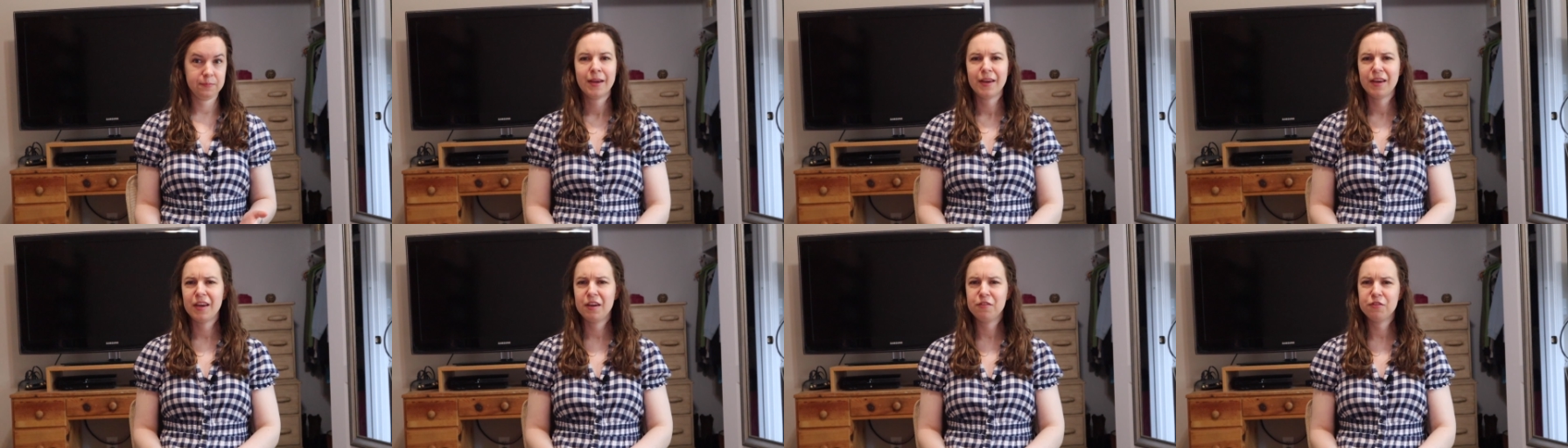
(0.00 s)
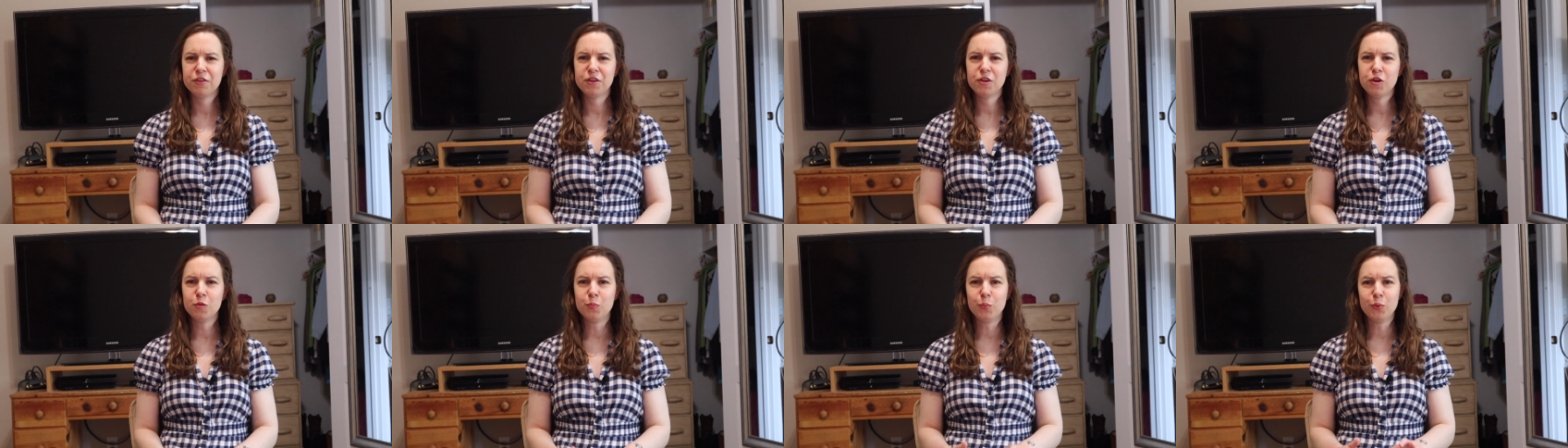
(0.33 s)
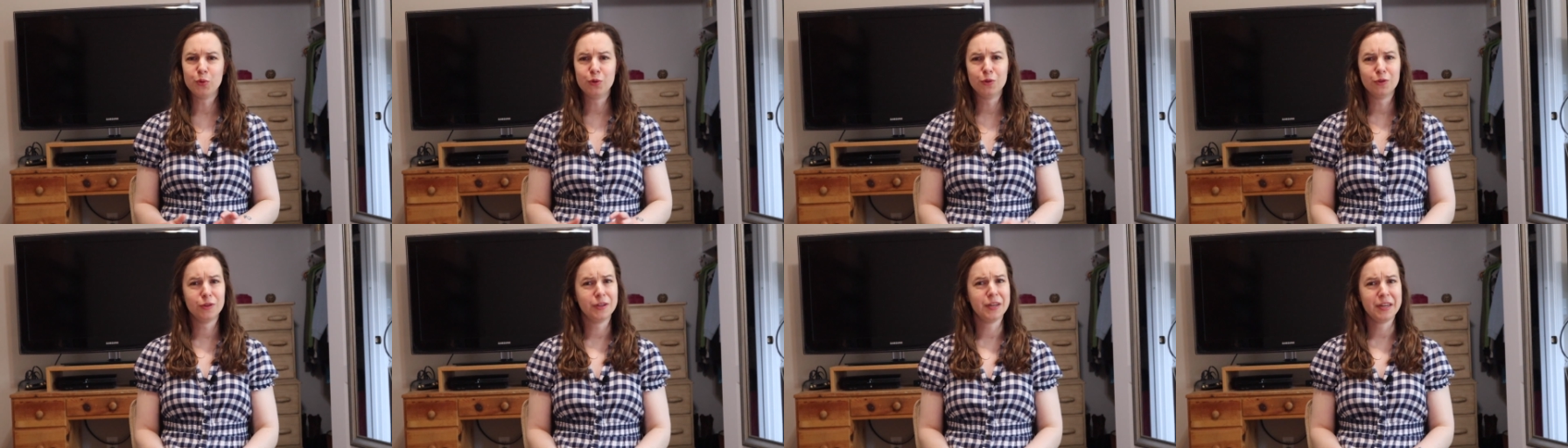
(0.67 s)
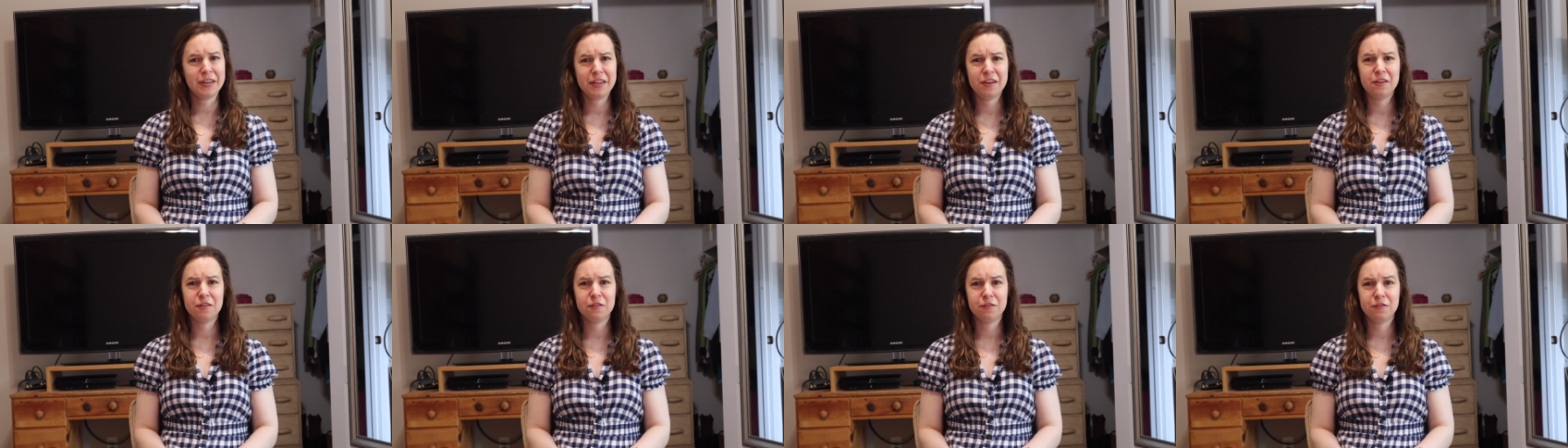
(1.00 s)
Even though
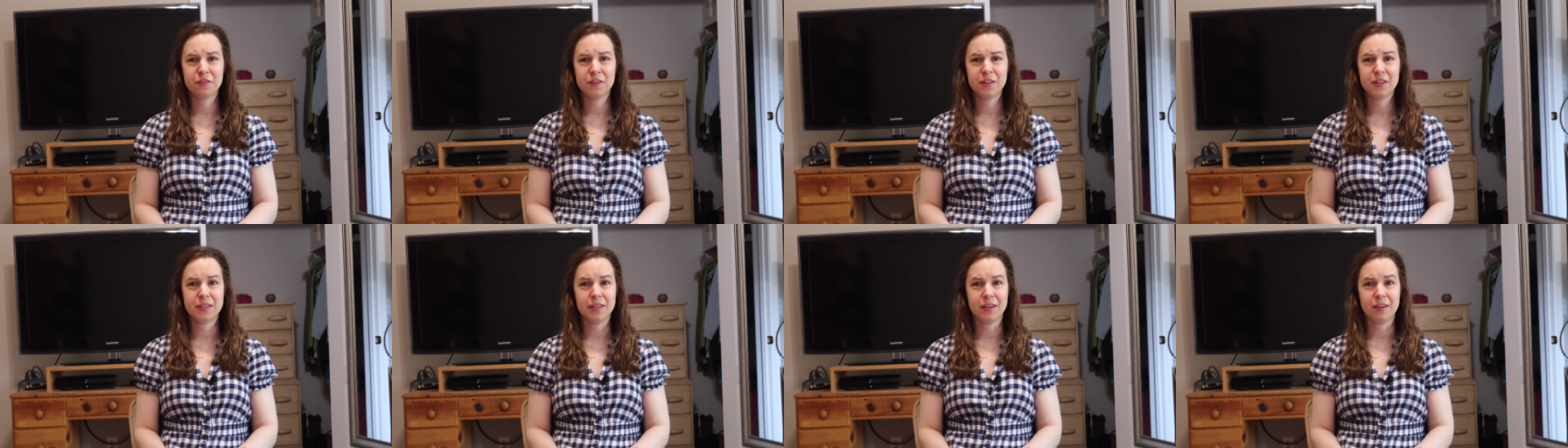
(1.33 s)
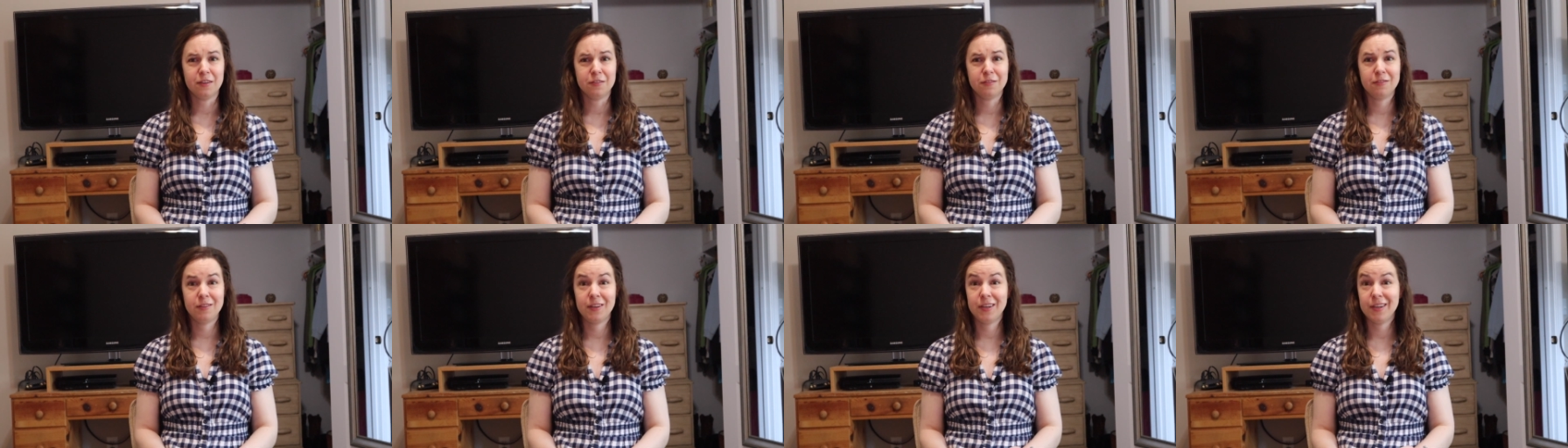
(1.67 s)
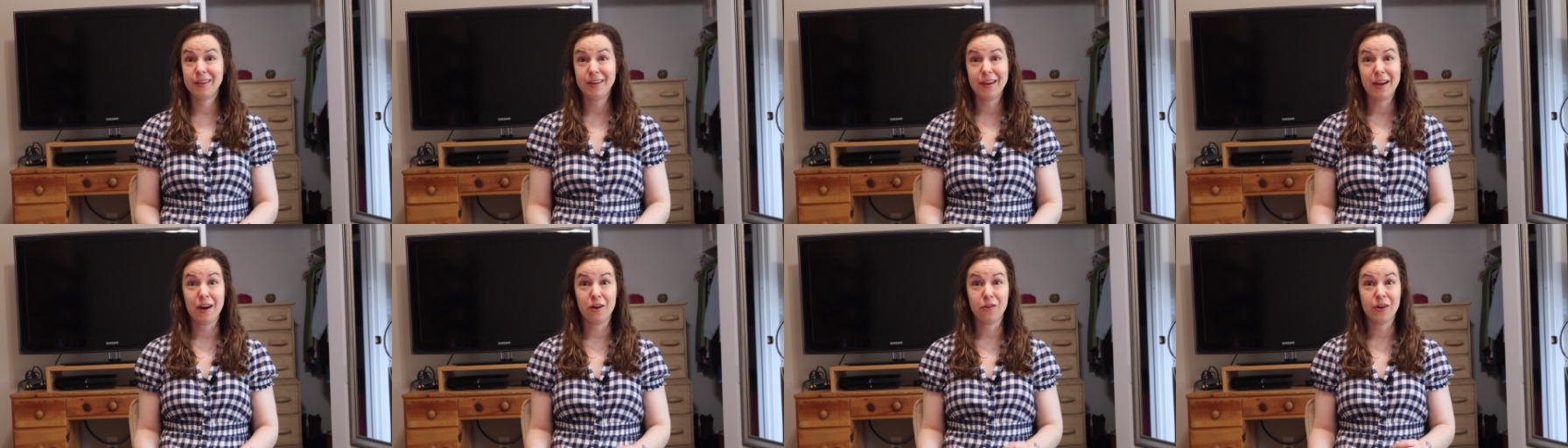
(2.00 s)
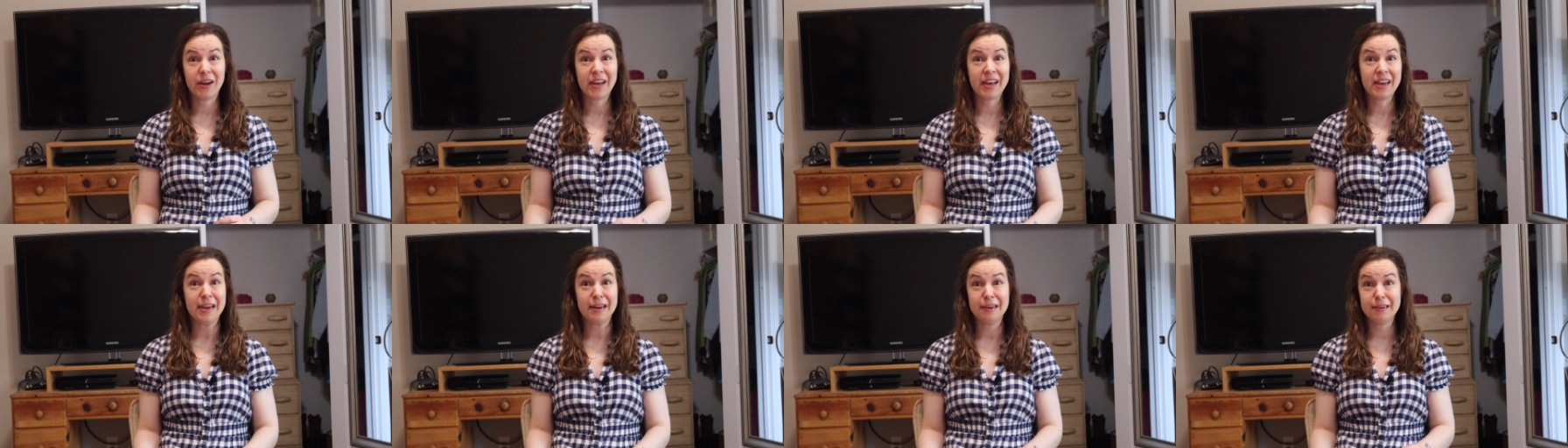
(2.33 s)
plenty of Philadelphia now
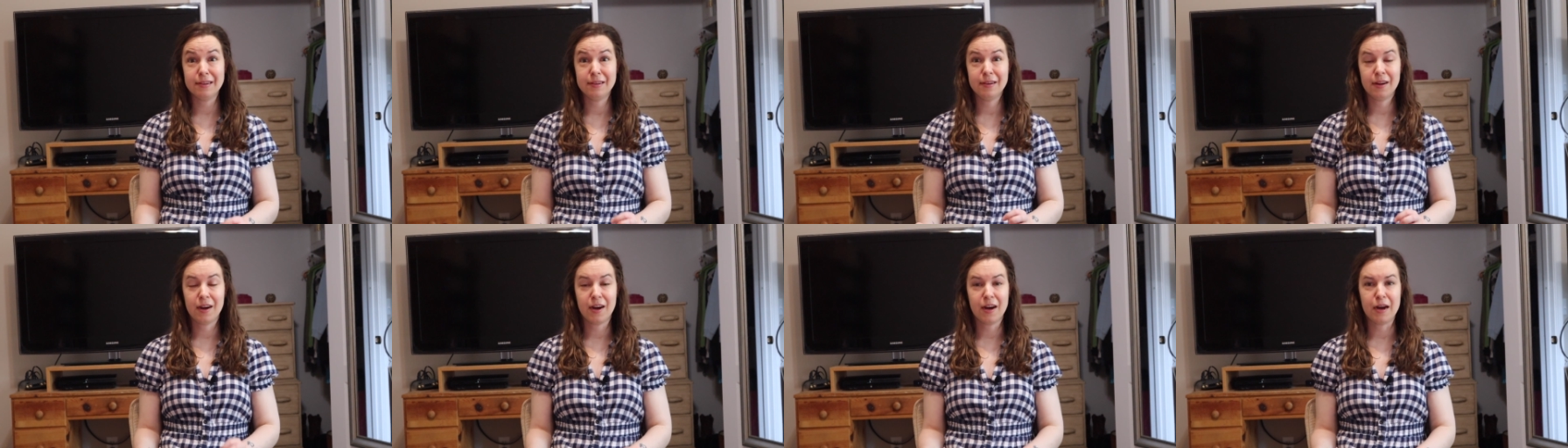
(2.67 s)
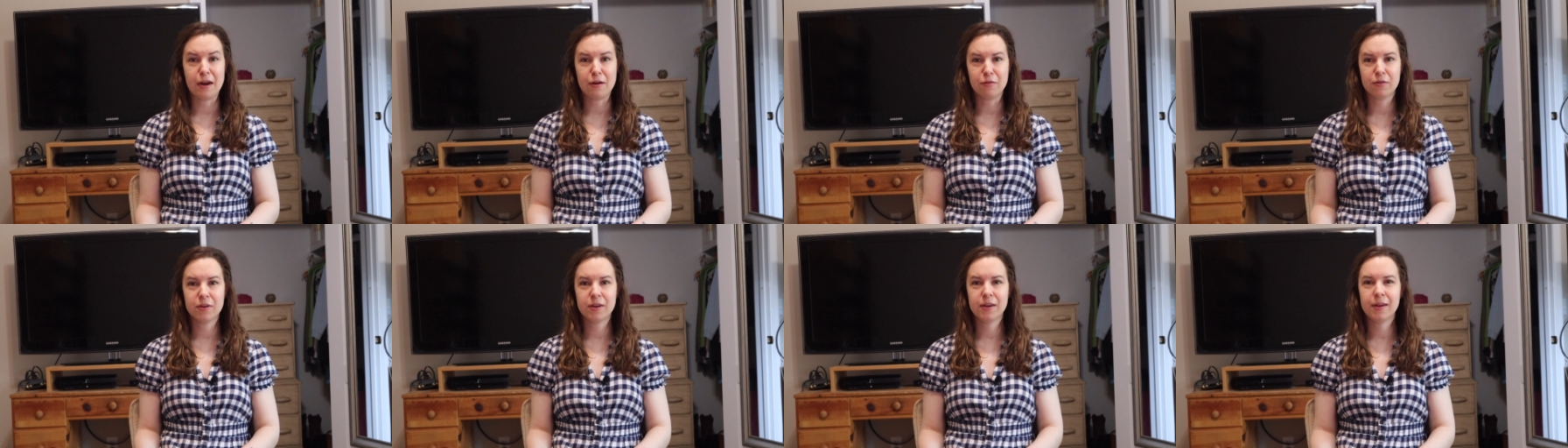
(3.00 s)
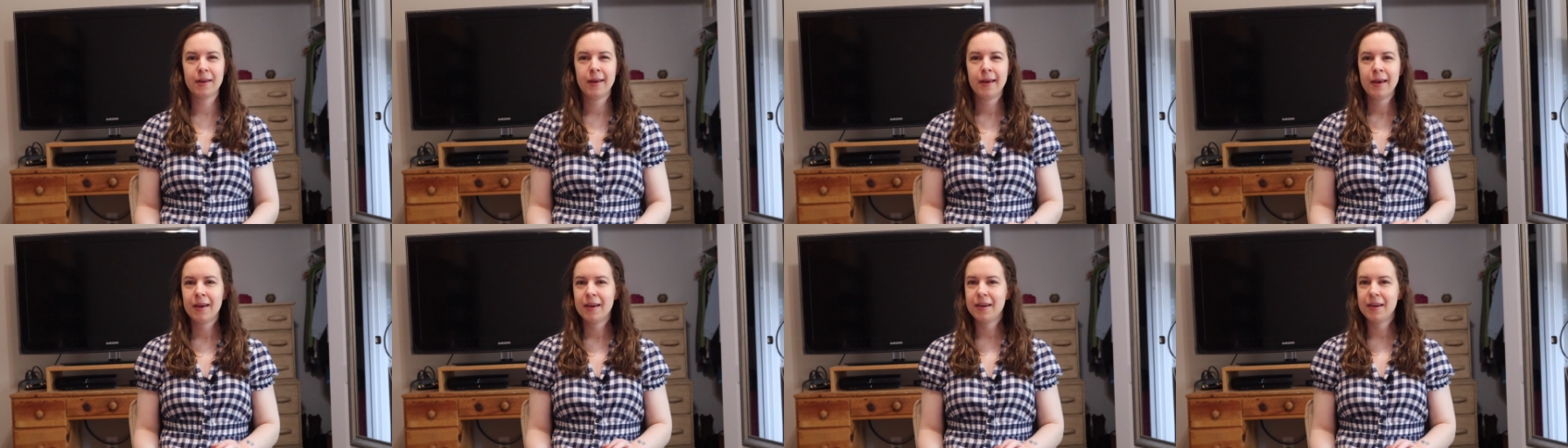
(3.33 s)
hated Ira,